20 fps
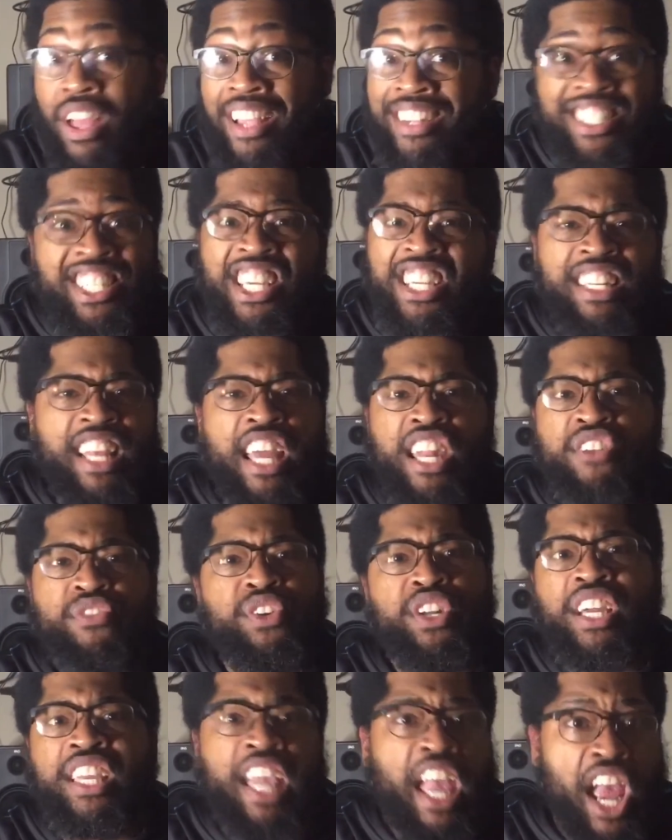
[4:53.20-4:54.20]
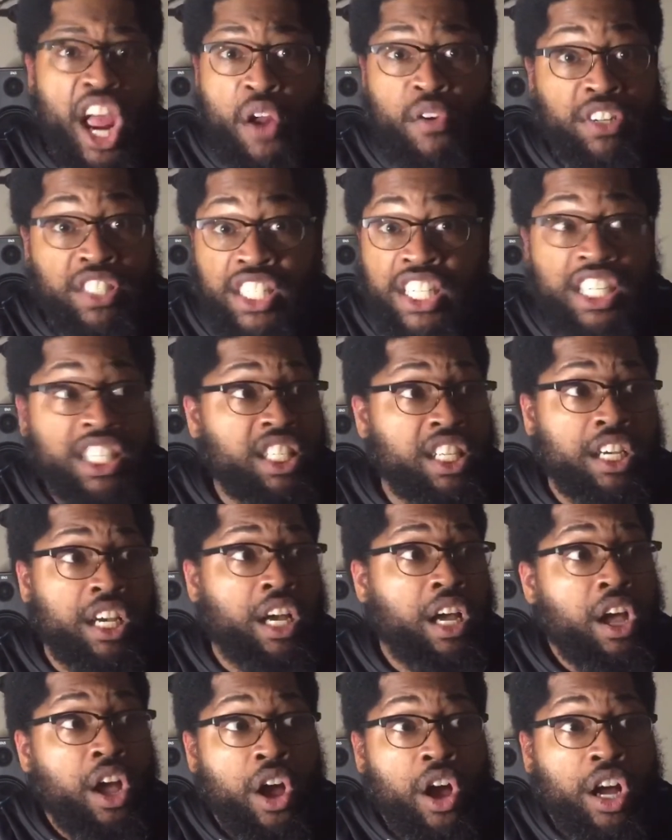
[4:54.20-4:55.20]
She's not even a Karen. She's
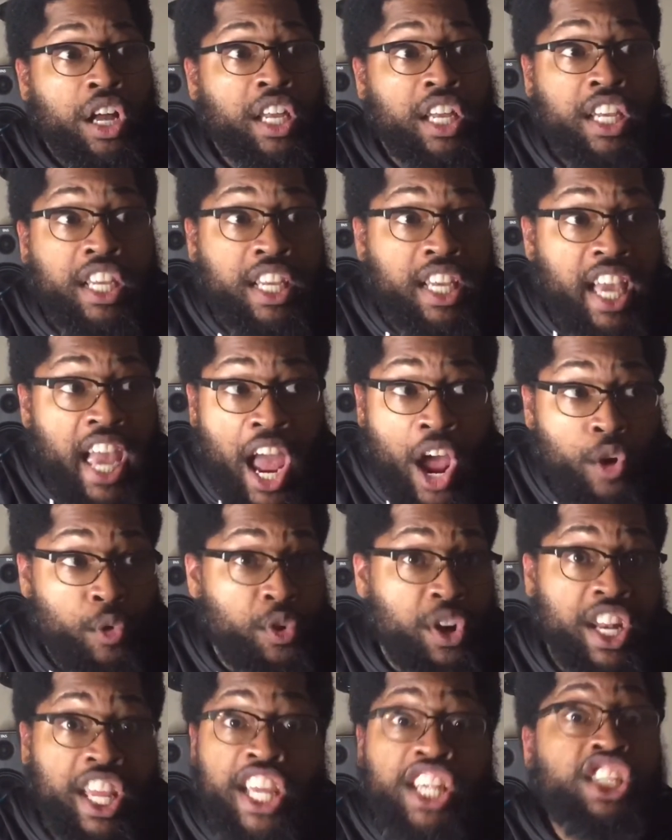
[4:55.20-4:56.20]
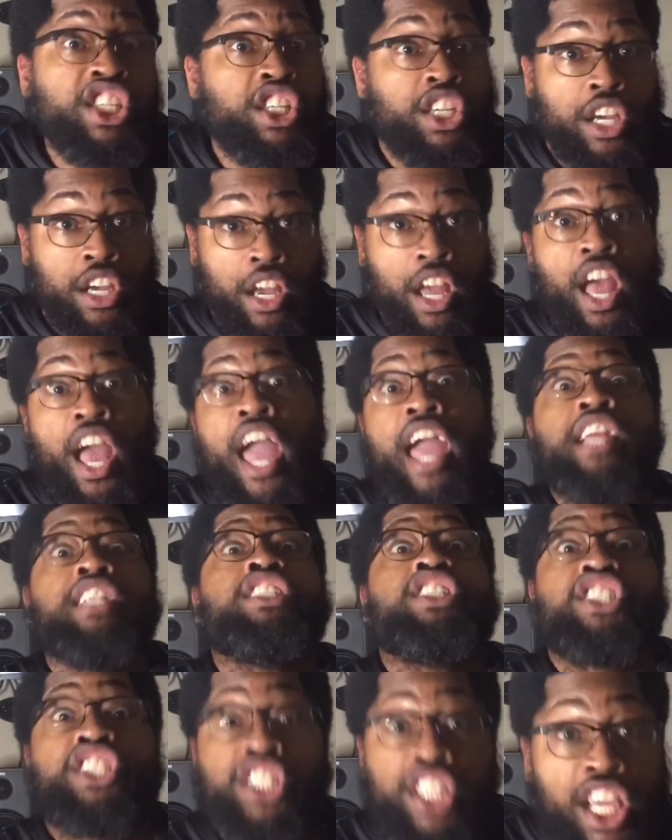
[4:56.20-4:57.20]
a Karenisha.
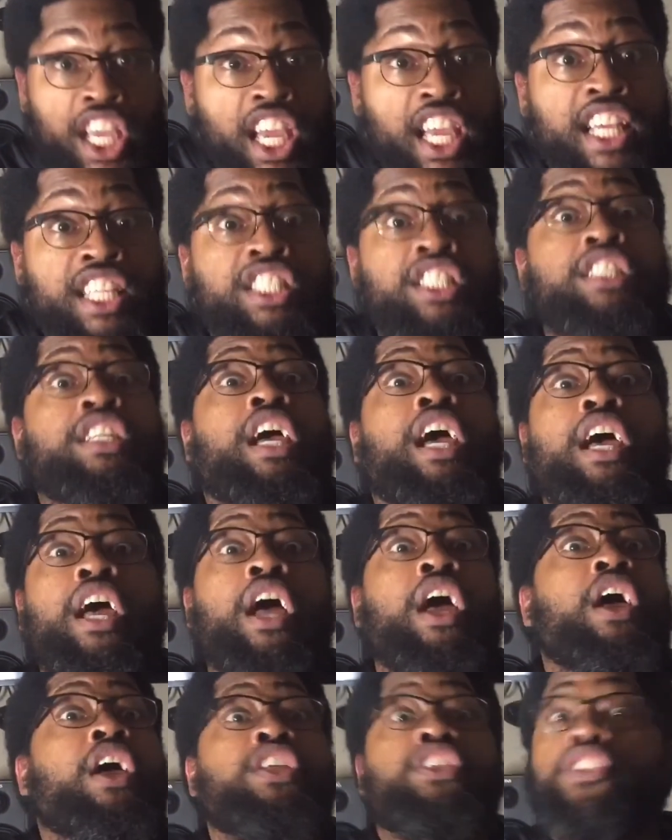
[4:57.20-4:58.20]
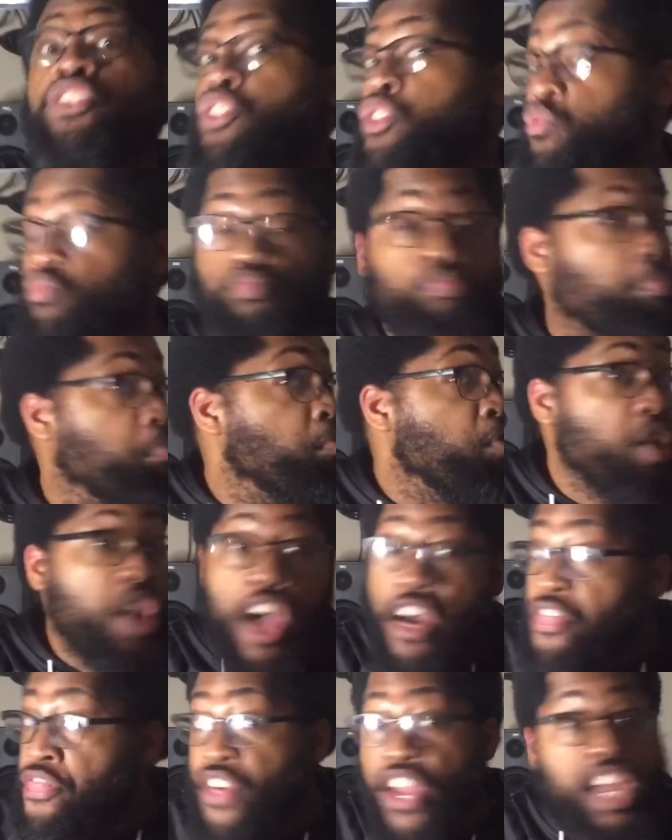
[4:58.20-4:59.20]
And she is
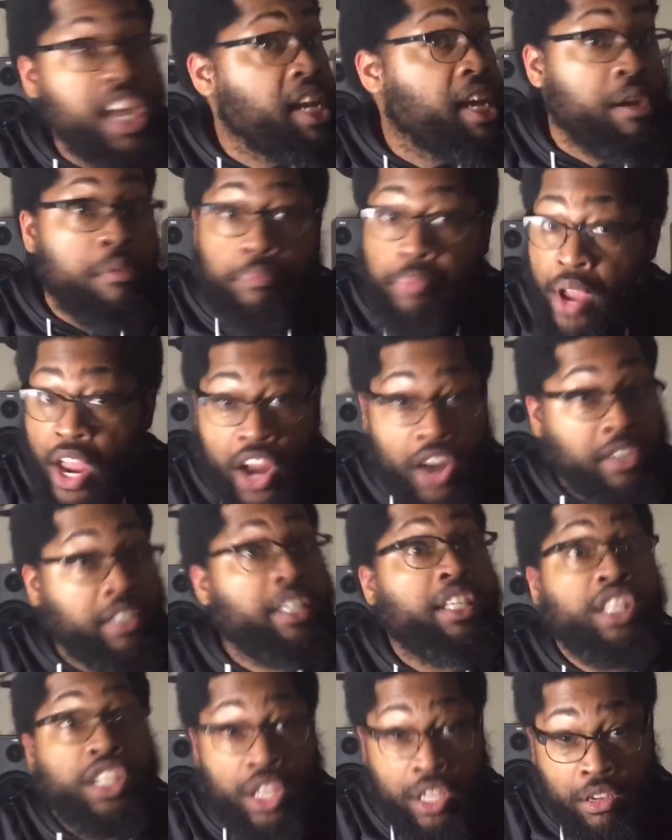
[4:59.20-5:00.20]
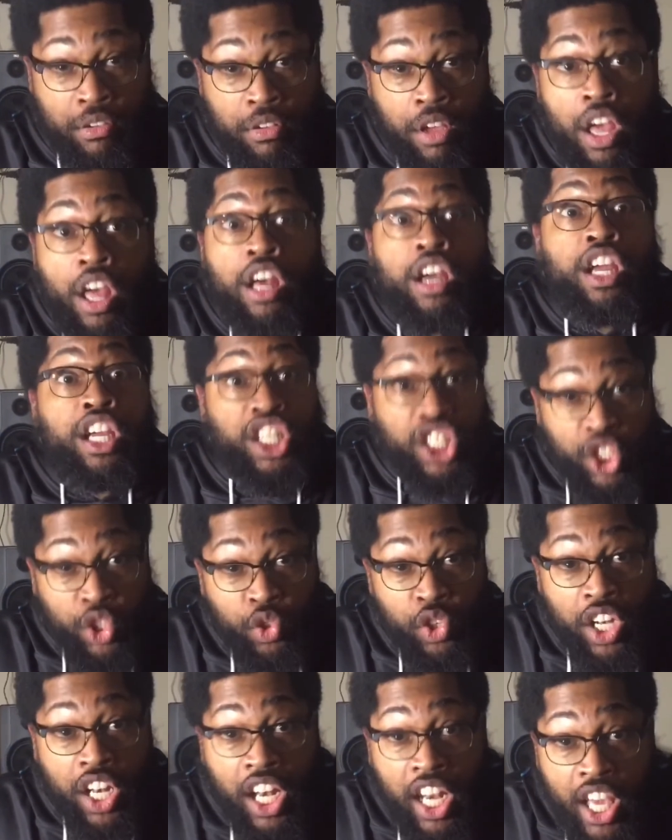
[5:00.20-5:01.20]
nothing compared to you. Because
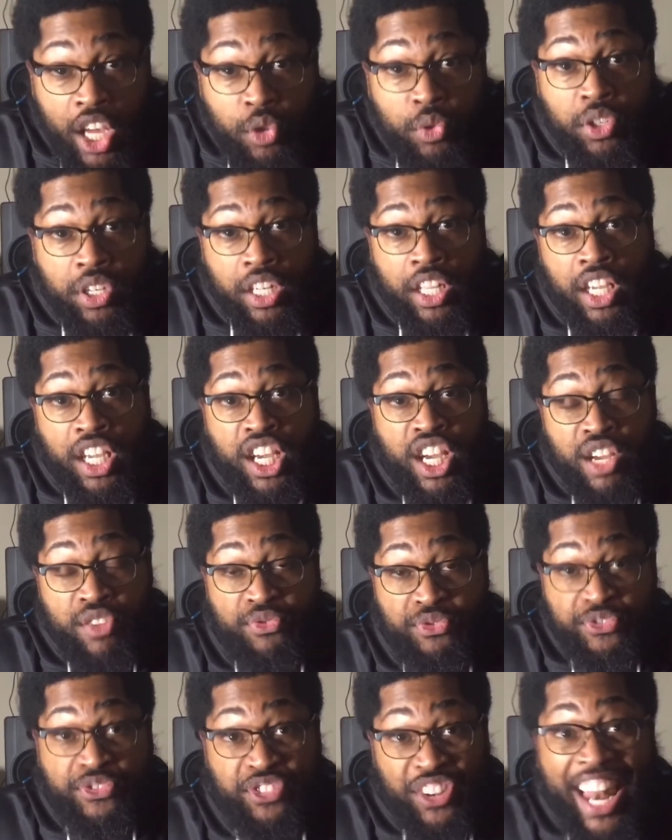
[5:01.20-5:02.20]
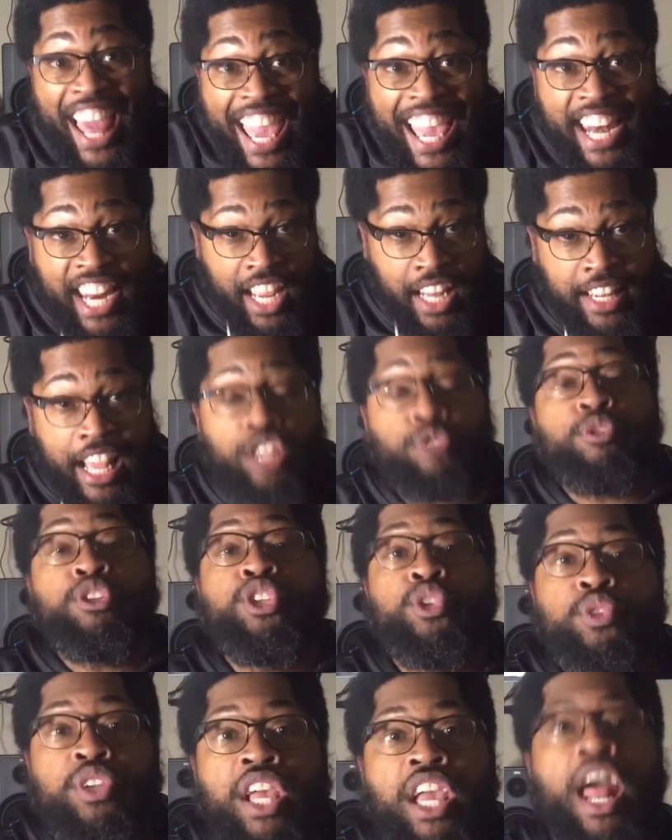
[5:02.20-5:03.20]
you literally conflated. That's
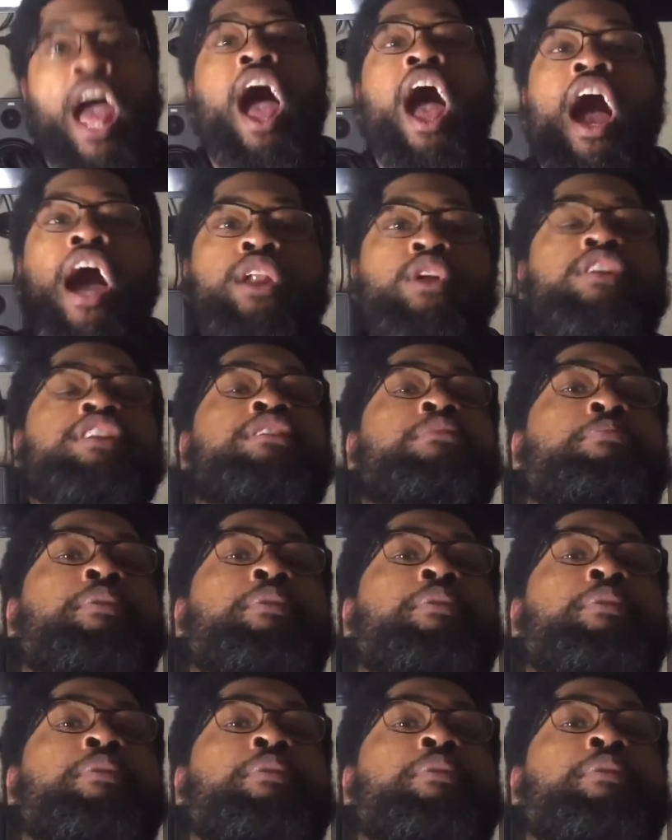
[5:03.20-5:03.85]
what you did. I know that's a